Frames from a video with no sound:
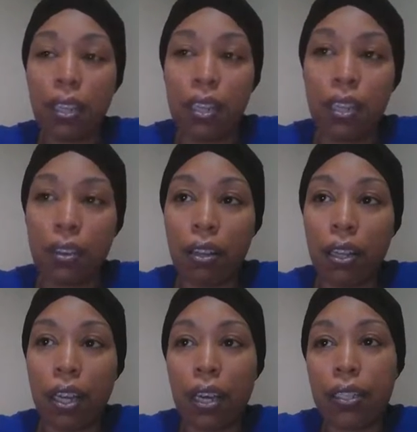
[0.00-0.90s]
and all
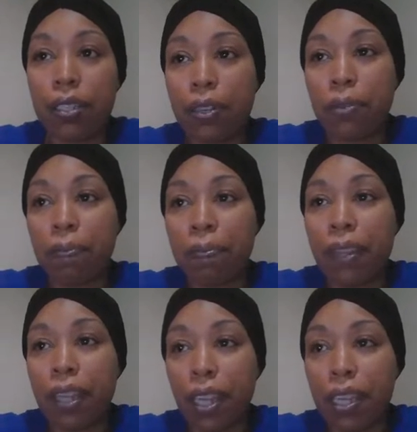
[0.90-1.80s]
of that. So,
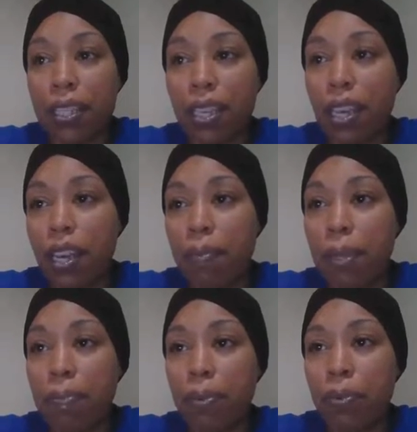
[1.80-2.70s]
and saying that,
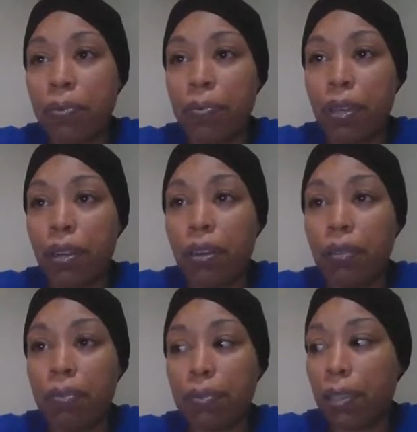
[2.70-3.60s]
people,
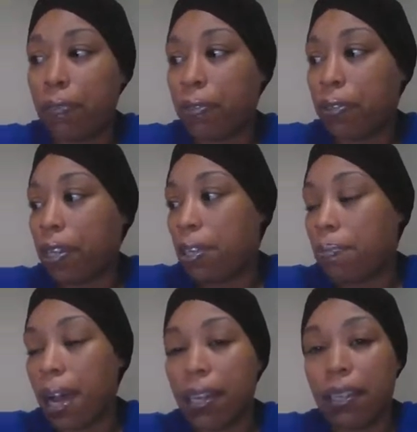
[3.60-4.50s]
if you're
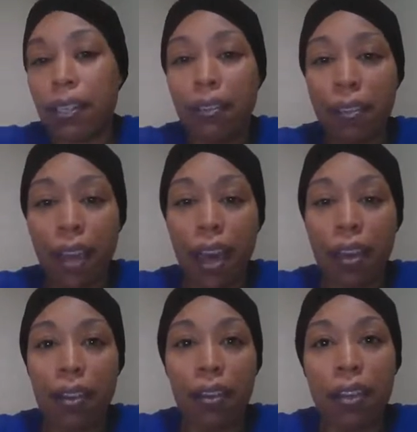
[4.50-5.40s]
anybody
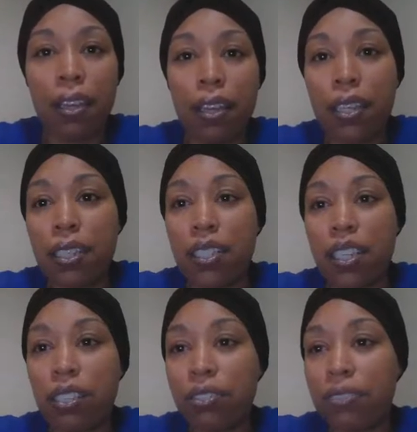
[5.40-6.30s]
that is
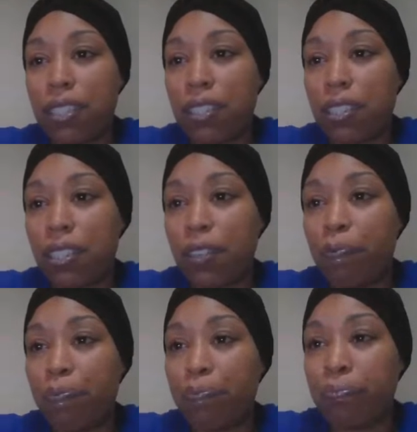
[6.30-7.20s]
interested
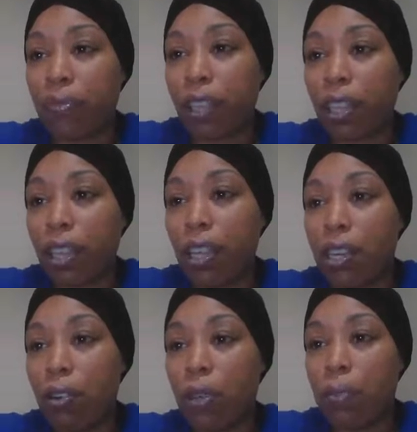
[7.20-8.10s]
in
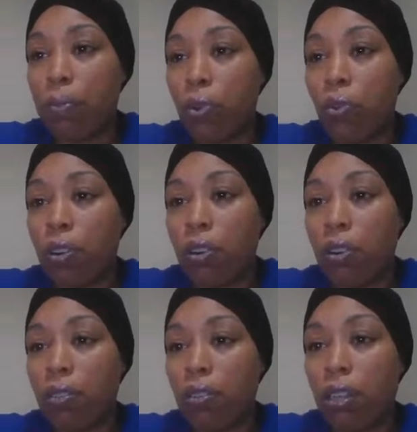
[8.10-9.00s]
knowing more
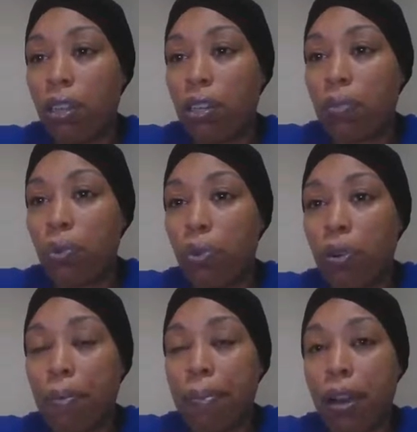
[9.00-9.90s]
or learning
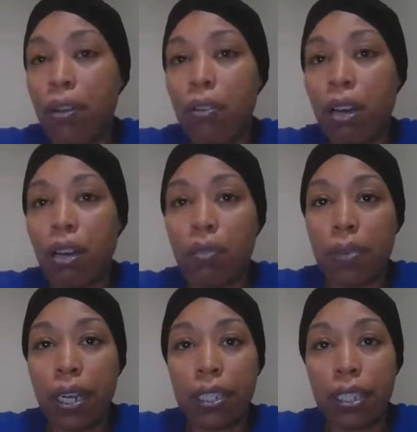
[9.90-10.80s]
more about
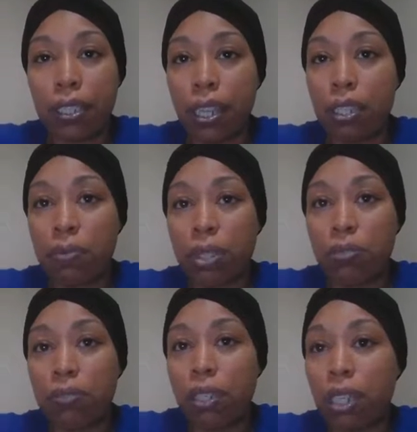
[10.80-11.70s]
what I discuss with
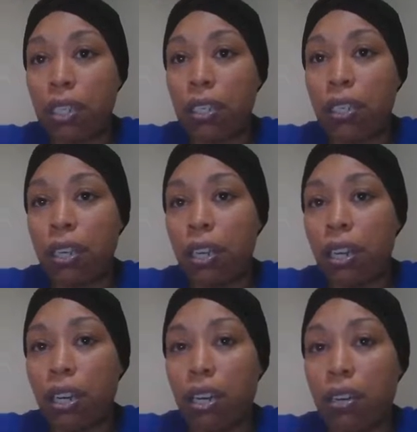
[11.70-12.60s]
you on here,
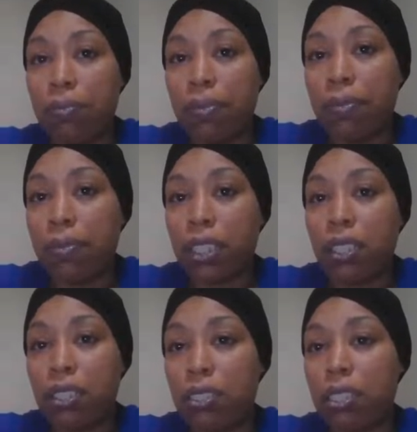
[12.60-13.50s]
um,
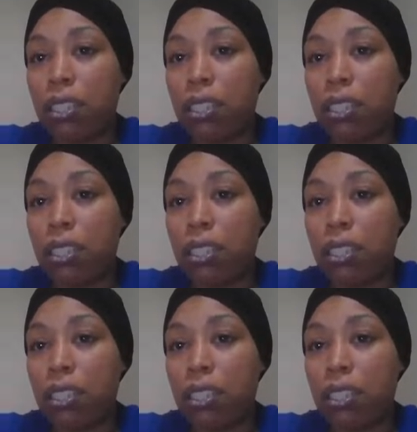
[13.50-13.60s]
this